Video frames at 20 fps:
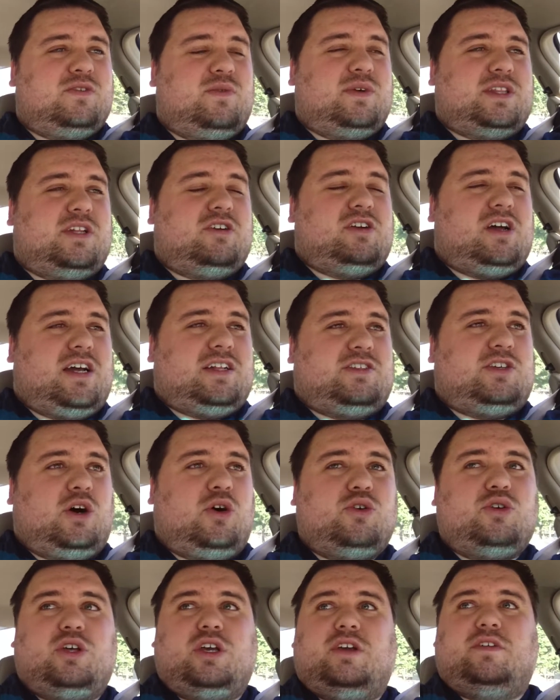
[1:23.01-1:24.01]
when they're not
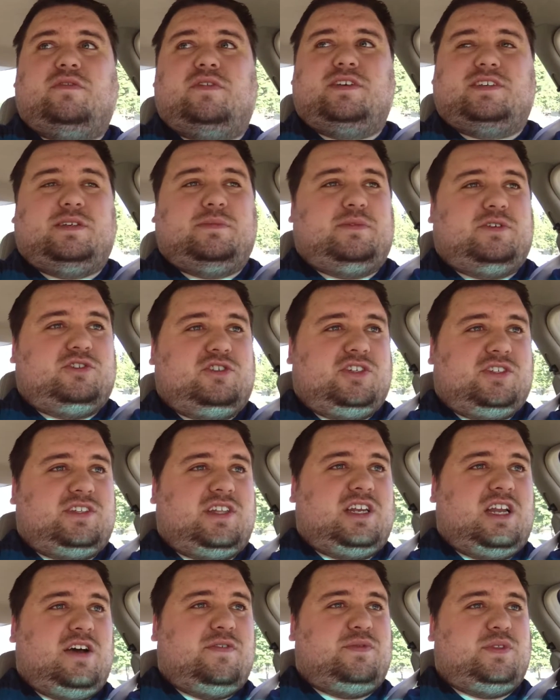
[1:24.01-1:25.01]
totally invisible, just
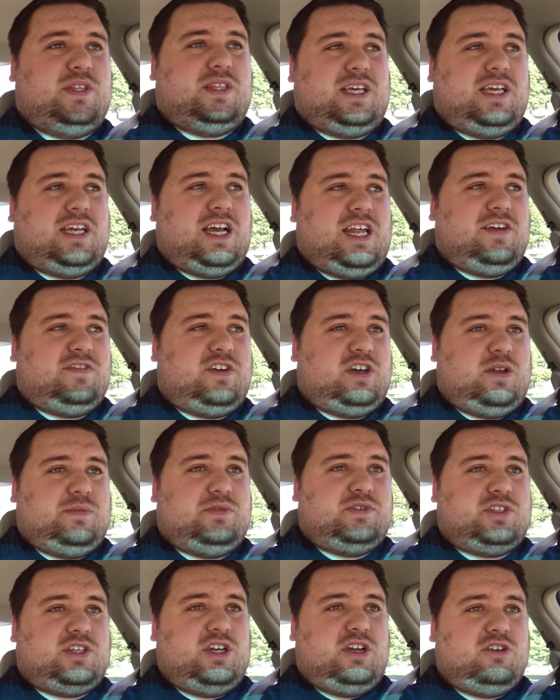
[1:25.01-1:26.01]
enough that they kind of get
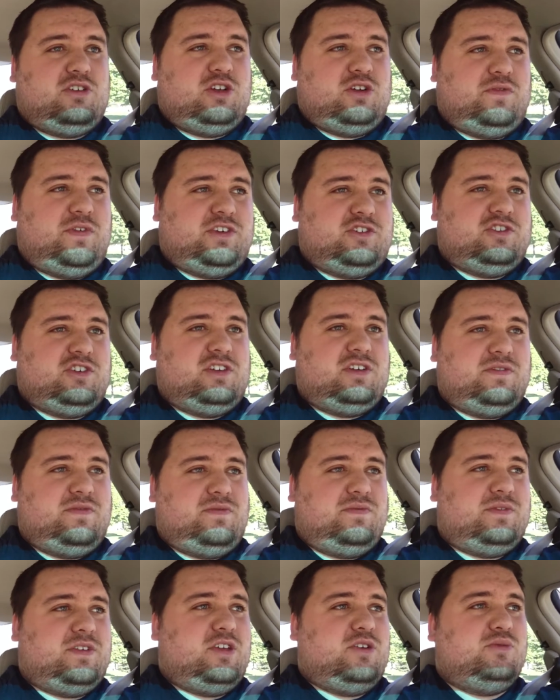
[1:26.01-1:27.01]
obscure, their vision
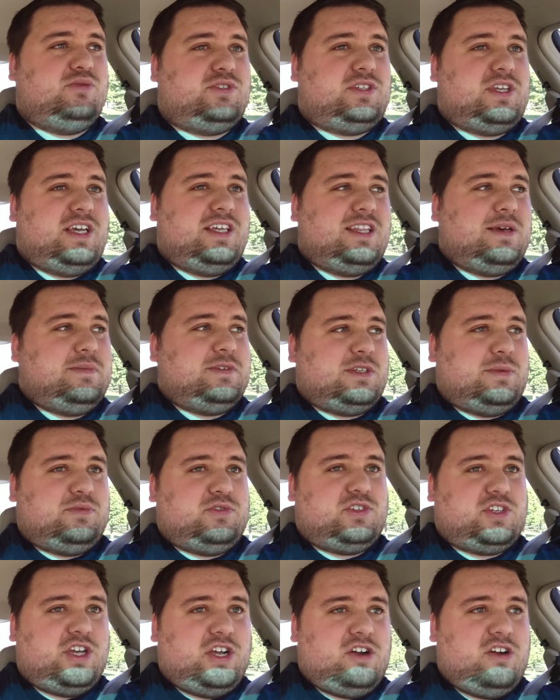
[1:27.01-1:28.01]
of you seeing them is
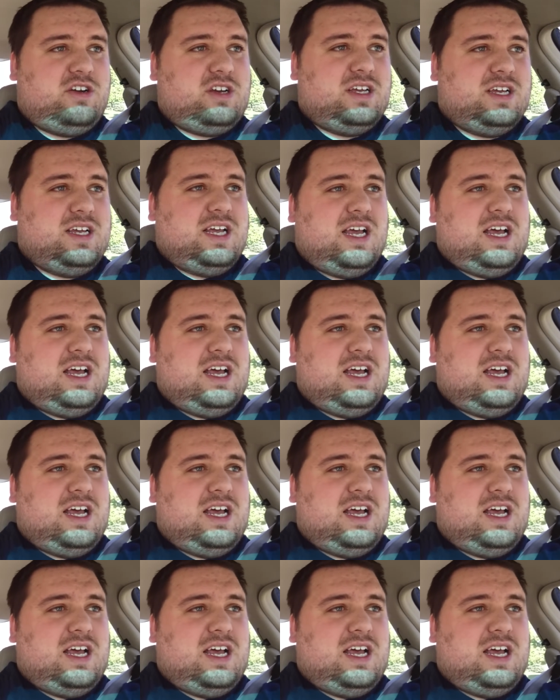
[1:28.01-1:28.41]
obscured,